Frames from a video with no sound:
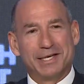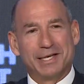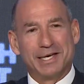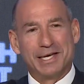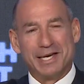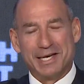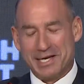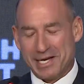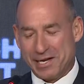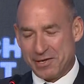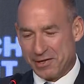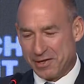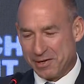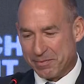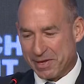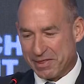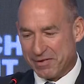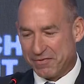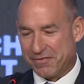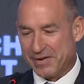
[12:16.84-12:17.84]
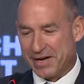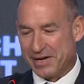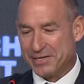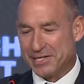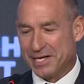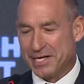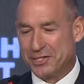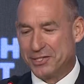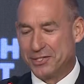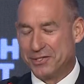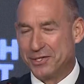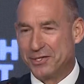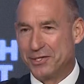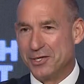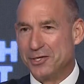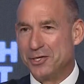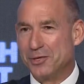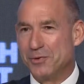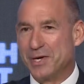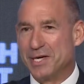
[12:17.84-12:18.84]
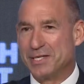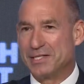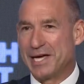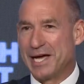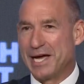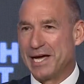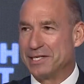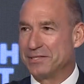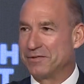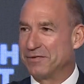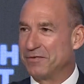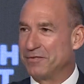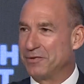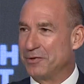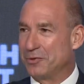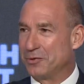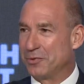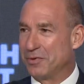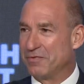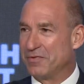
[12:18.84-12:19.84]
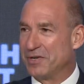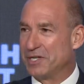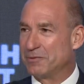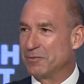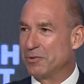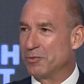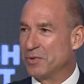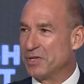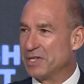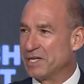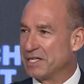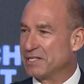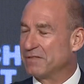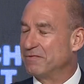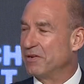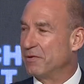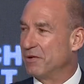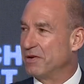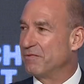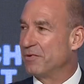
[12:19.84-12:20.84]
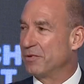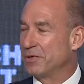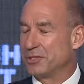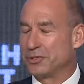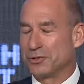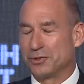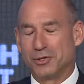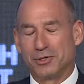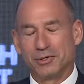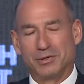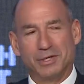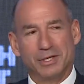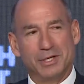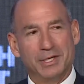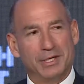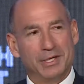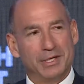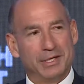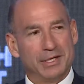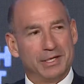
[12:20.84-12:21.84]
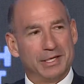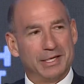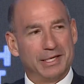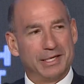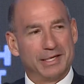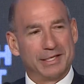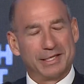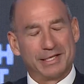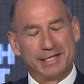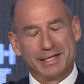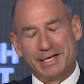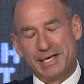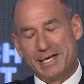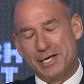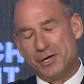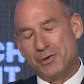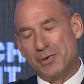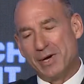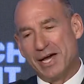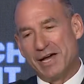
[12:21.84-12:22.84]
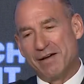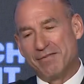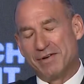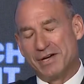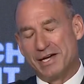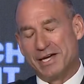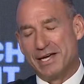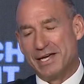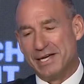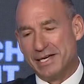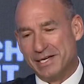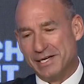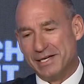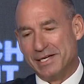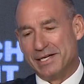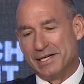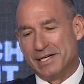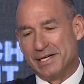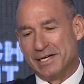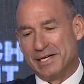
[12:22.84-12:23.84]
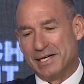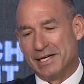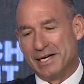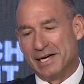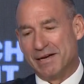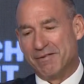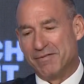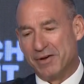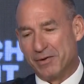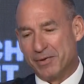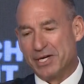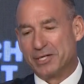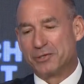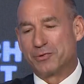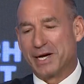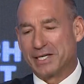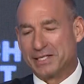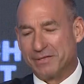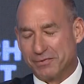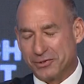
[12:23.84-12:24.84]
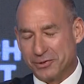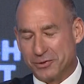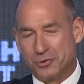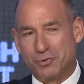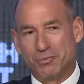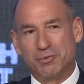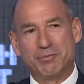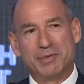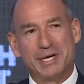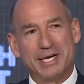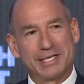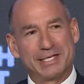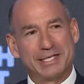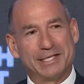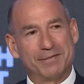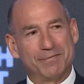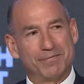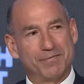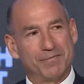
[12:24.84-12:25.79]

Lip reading: and you think about the foundation that the US has for future investment, we think it's very, very strong. Clearly, you have a very attractive consumer market,